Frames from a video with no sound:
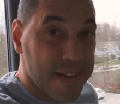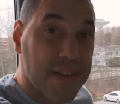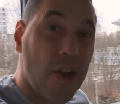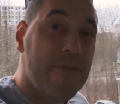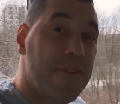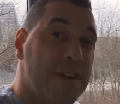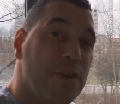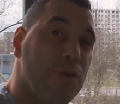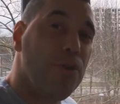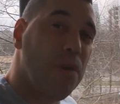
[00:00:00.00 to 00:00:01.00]
So hopefully
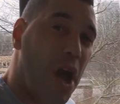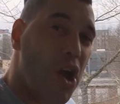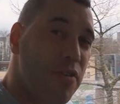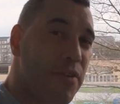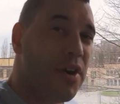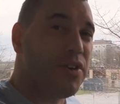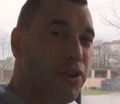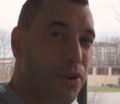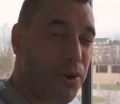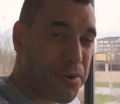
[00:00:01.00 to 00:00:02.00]
you're all over
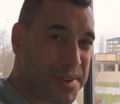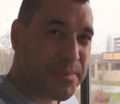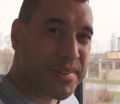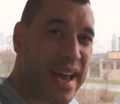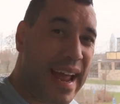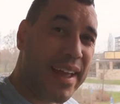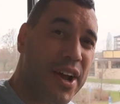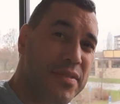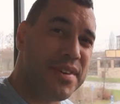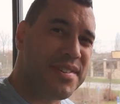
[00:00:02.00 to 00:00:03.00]
your Christmas
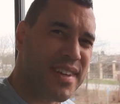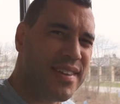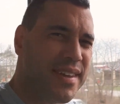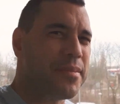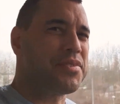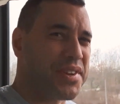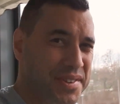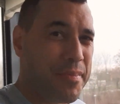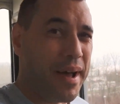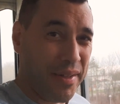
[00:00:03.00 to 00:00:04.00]
hangovers. I think I'm
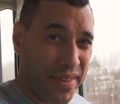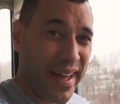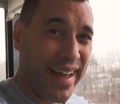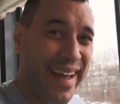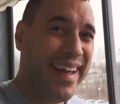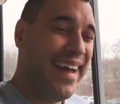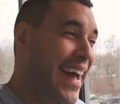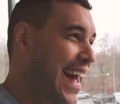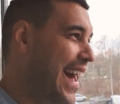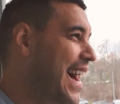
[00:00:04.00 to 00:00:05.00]
just about there.
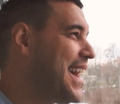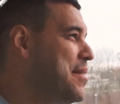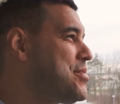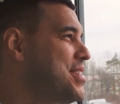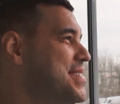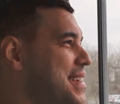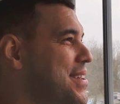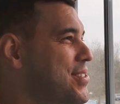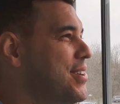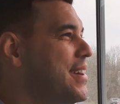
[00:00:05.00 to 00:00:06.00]
And I'm just
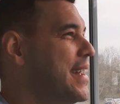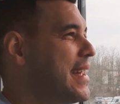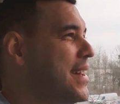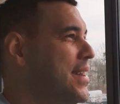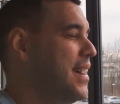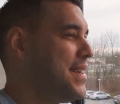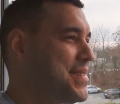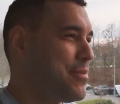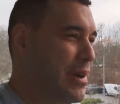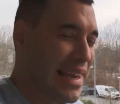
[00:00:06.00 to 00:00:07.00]
enjoying a
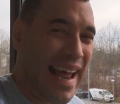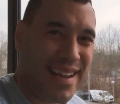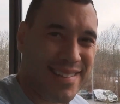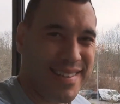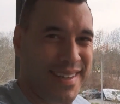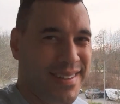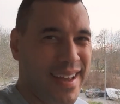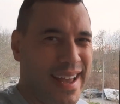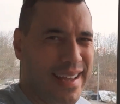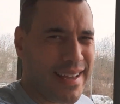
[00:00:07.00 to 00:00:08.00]
nice relaxing
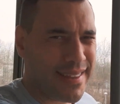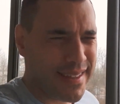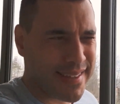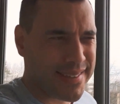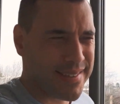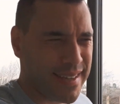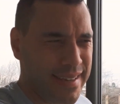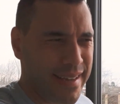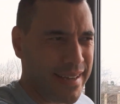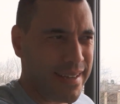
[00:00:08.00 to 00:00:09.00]
day. I think it's
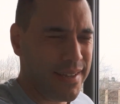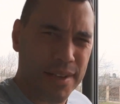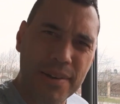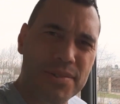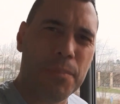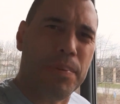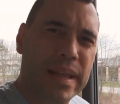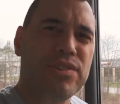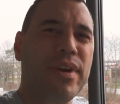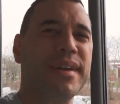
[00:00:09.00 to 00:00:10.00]
Sunday. You lose
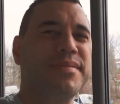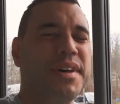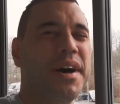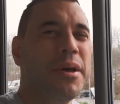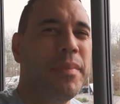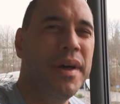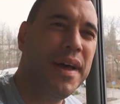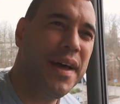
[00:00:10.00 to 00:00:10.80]
complete track of time